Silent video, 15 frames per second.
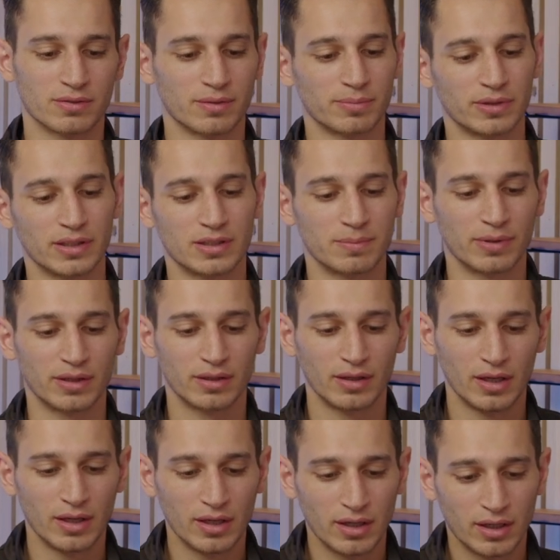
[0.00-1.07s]
replaced, but
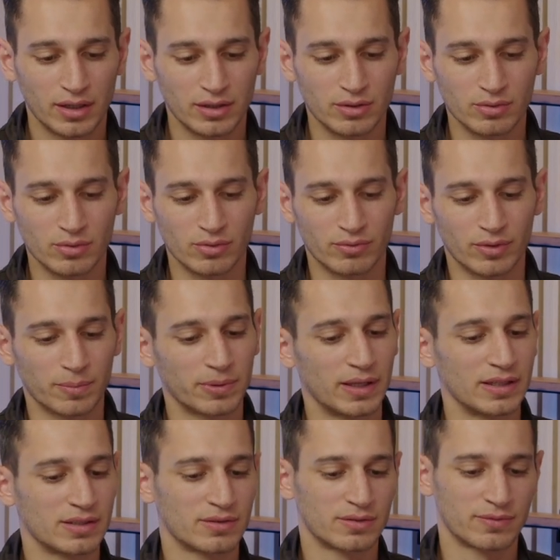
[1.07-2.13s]
you
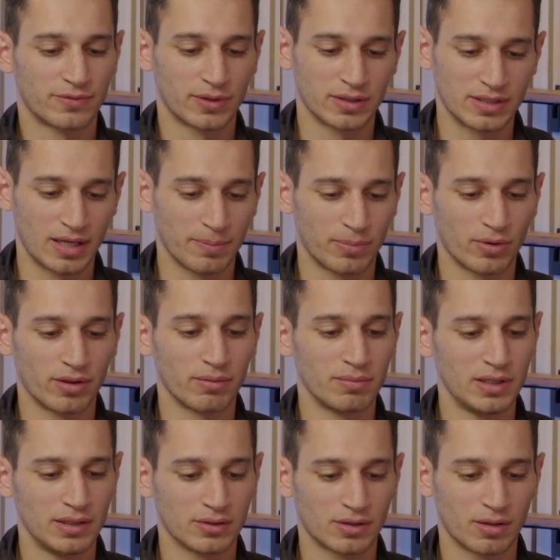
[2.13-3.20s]
replace, for example, the
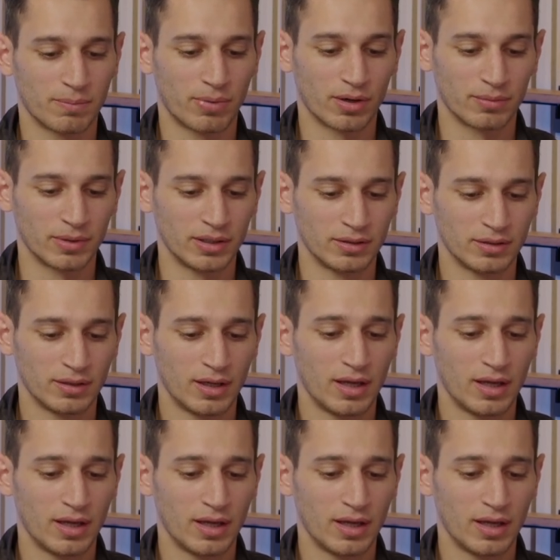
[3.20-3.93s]
medial compartment,